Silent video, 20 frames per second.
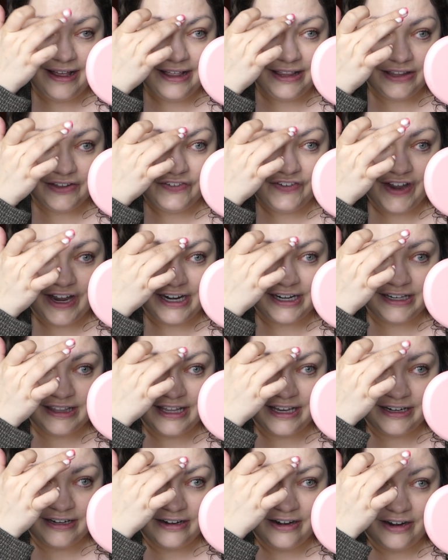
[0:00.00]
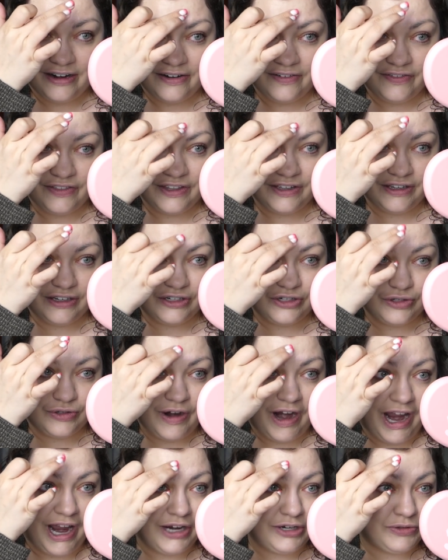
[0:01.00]
the fact that none of the
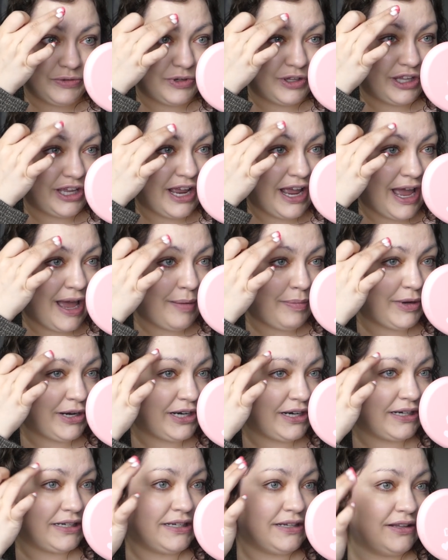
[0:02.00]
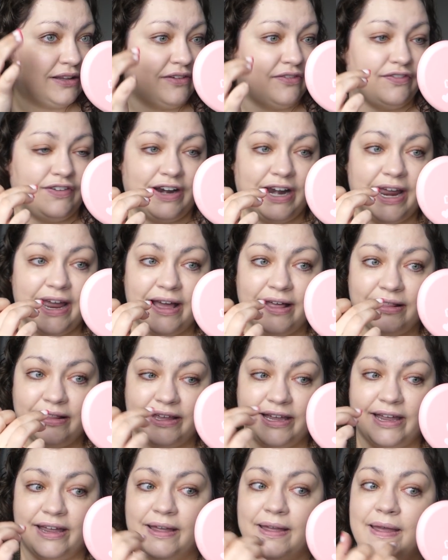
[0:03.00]
trash really happened until the
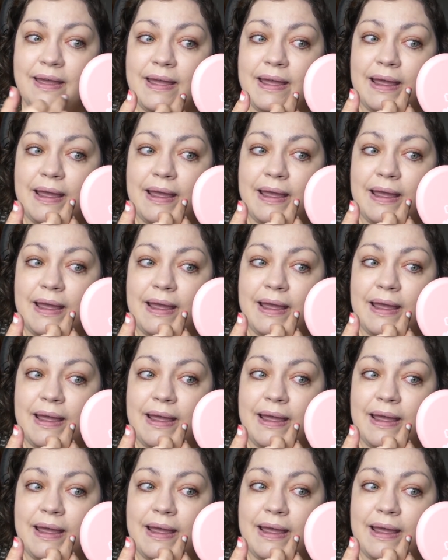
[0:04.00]
finale